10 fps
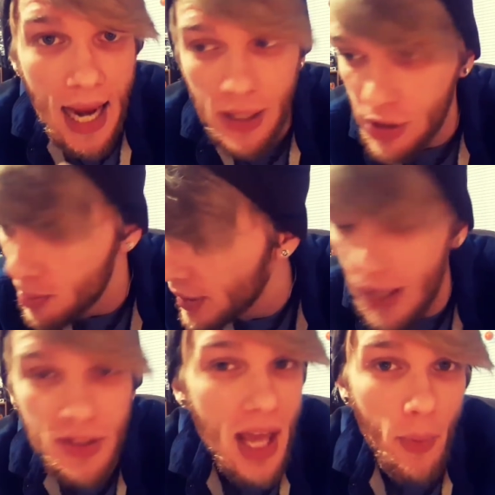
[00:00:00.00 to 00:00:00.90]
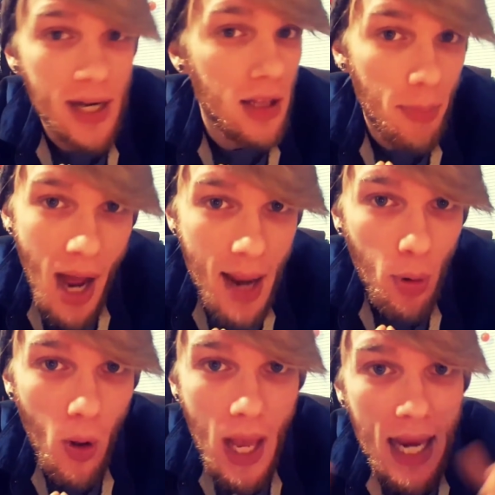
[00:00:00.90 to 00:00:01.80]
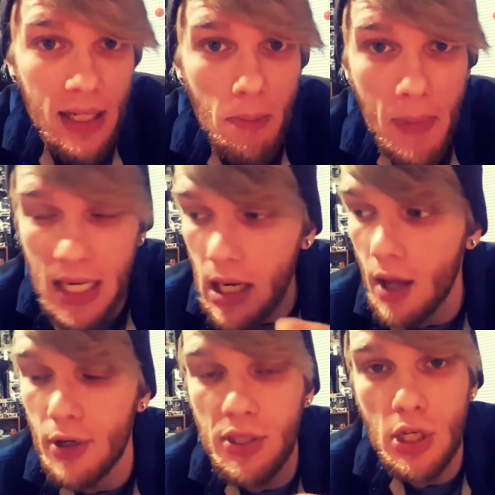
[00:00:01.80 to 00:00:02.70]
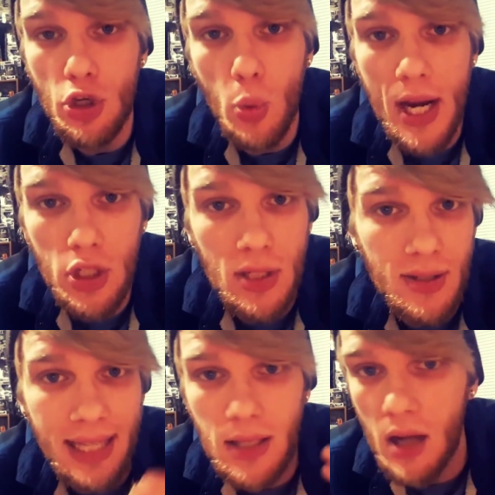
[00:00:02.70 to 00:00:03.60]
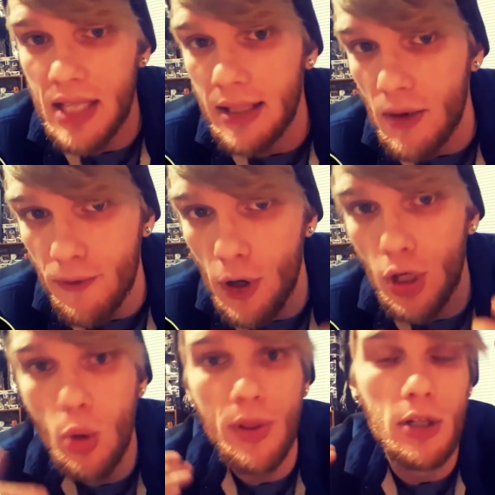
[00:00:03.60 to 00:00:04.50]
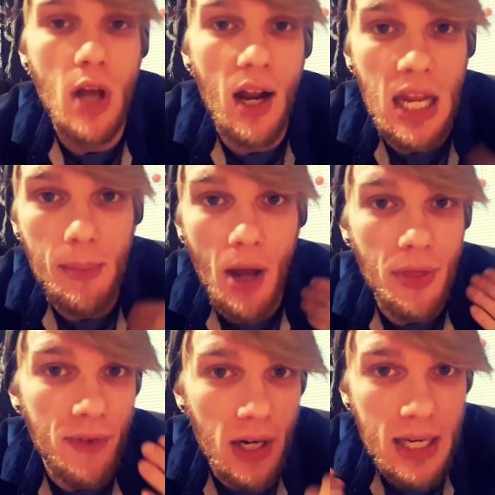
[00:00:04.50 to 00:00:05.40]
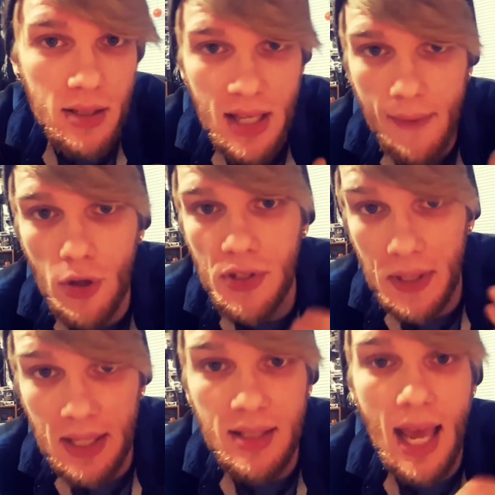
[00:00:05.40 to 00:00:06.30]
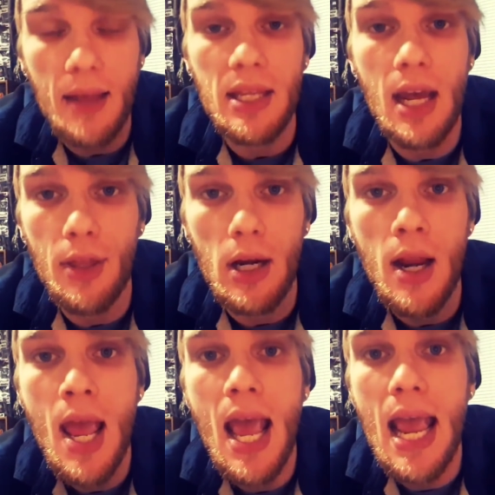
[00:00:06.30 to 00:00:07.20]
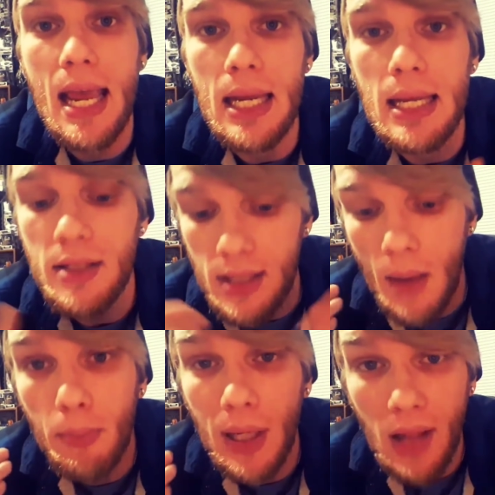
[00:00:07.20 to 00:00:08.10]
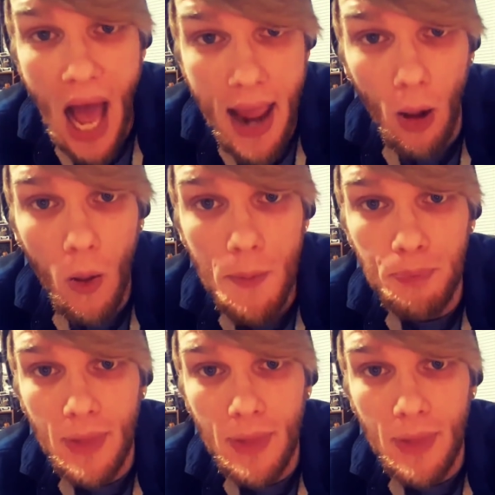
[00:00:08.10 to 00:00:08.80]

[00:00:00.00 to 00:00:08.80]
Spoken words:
And it's pronounced that way in the Bible and in many other situations like Dante's Inferno when they're talking about the various devils and this, that, and the other. It is Belial.